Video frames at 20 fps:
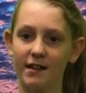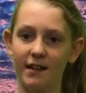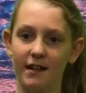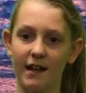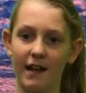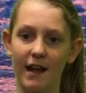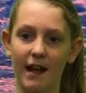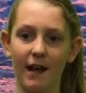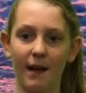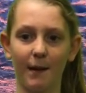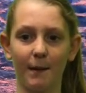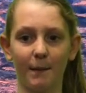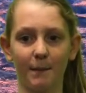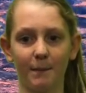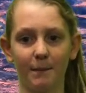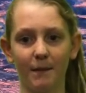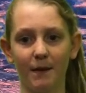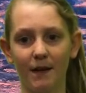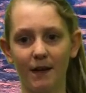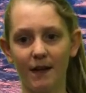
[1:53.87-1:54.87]
Today,
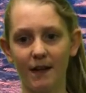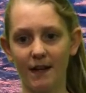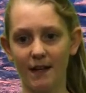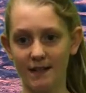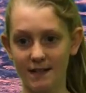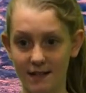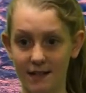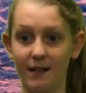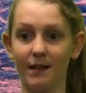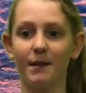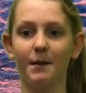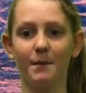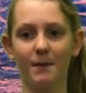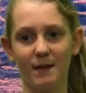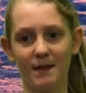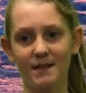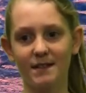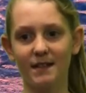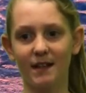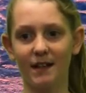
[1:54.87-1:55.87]
um, it's going to
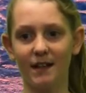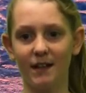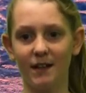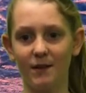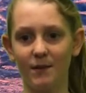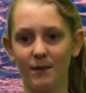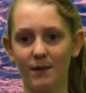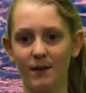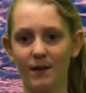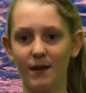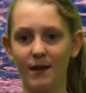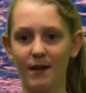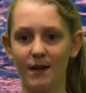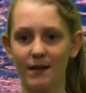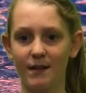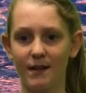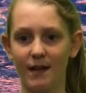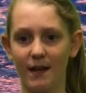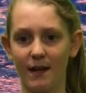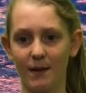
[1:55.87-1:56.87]
be sunny
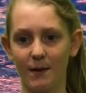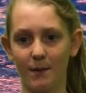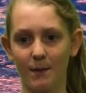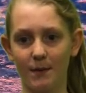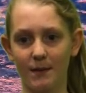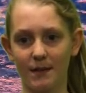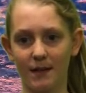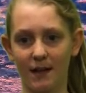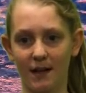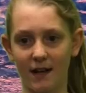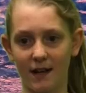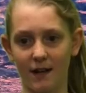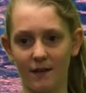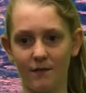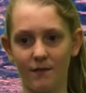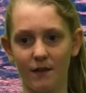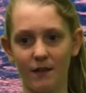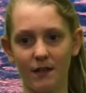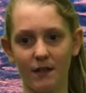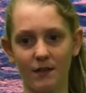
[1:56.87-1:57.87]
day with a high
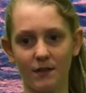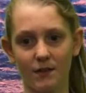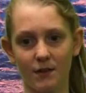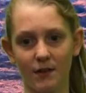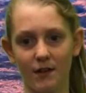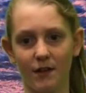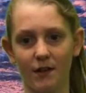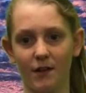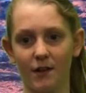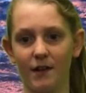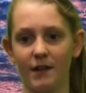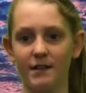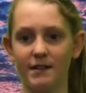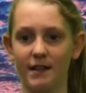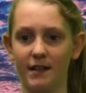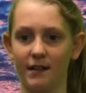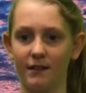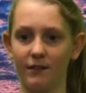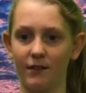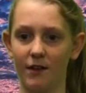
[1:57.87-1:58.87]
of 53
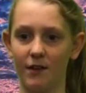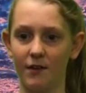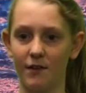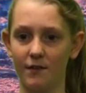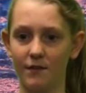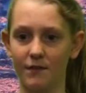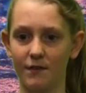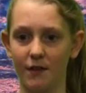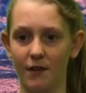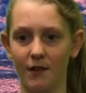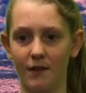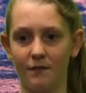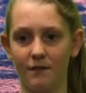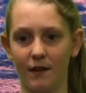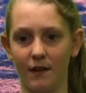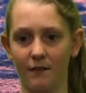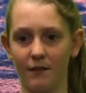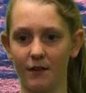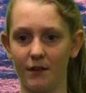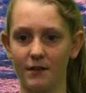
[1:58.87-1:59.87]
degrees and a low of
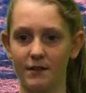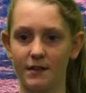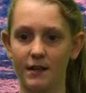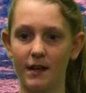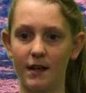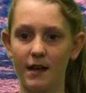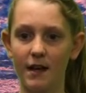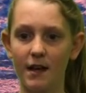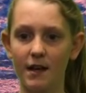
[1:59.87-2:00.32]
35 degrees.